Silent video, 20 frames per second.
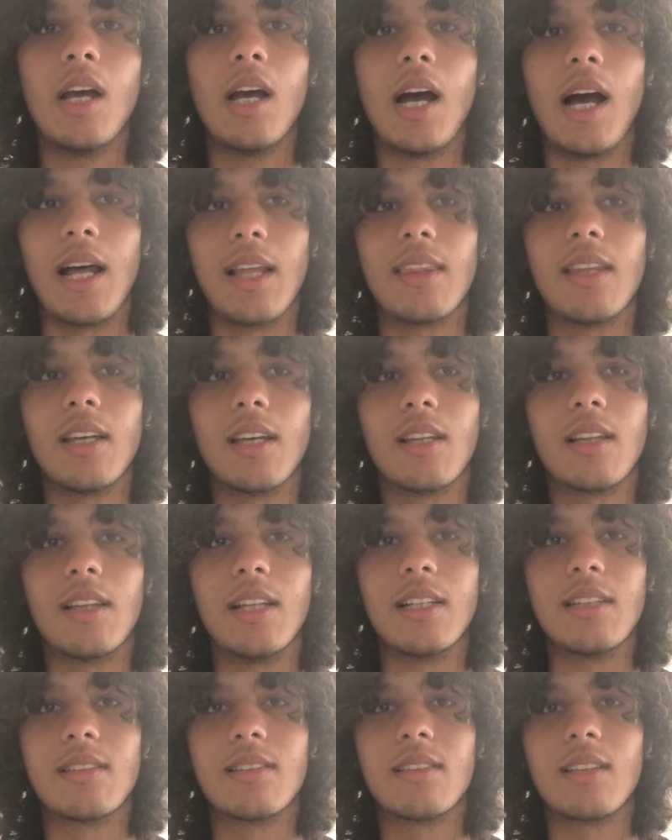I think
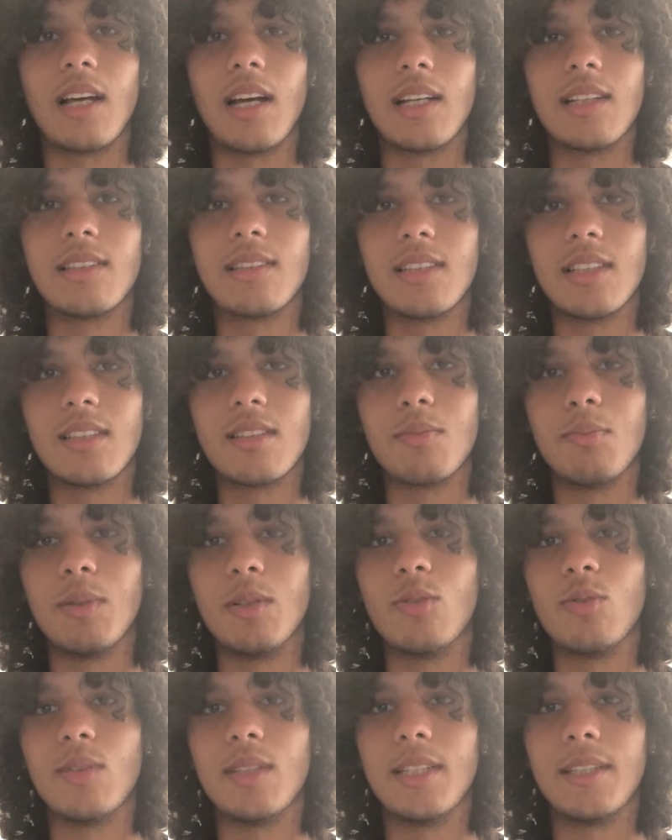this assist
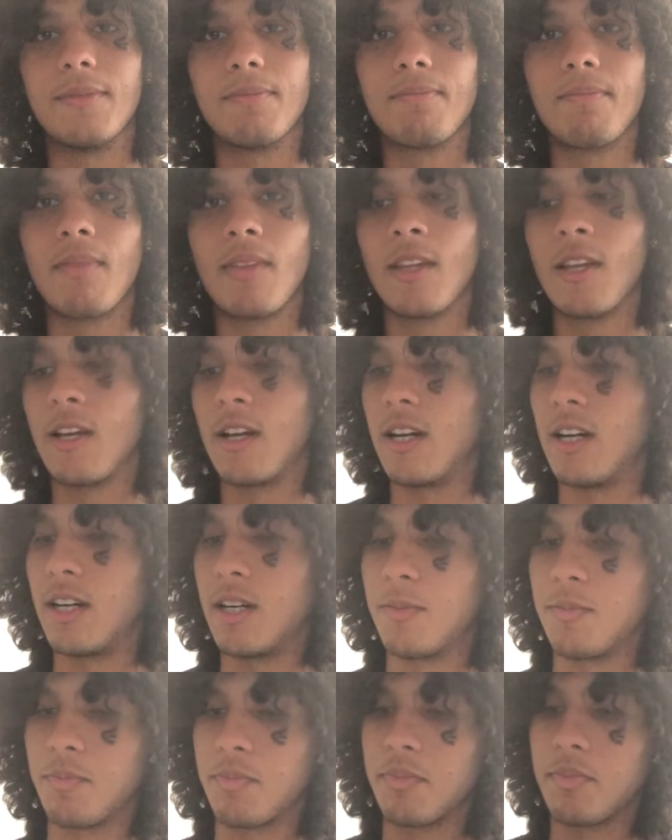between
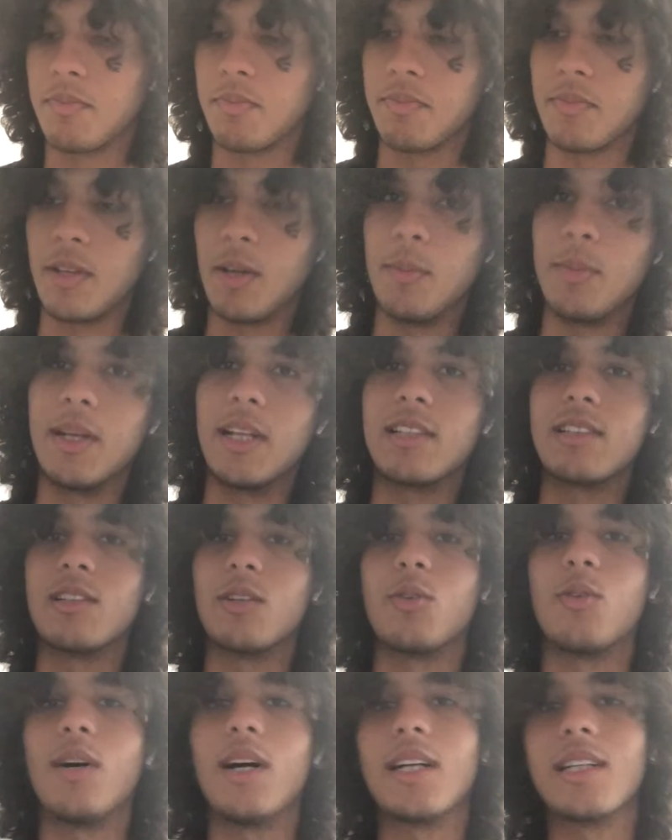Jimenez
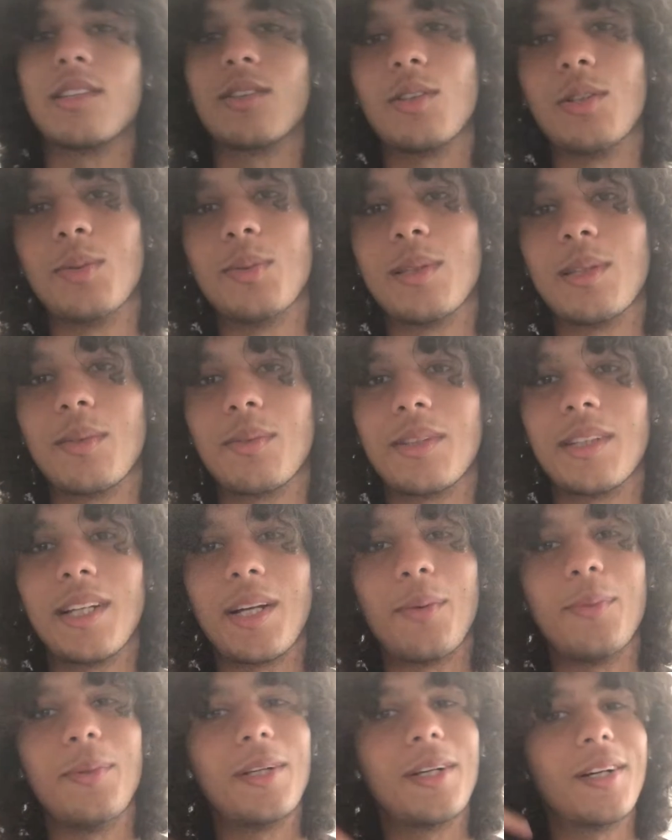to Hwang is going to be something
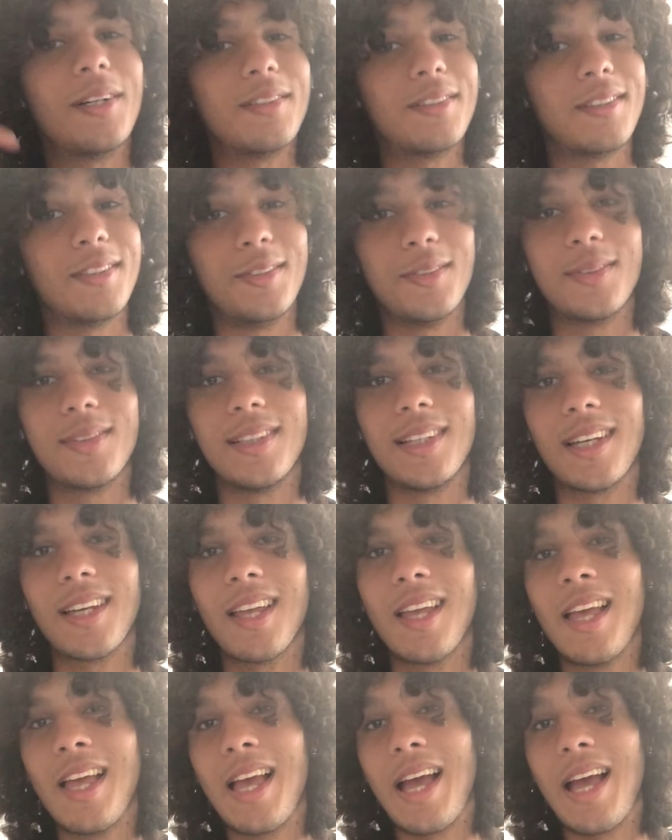that we'll continue seeing.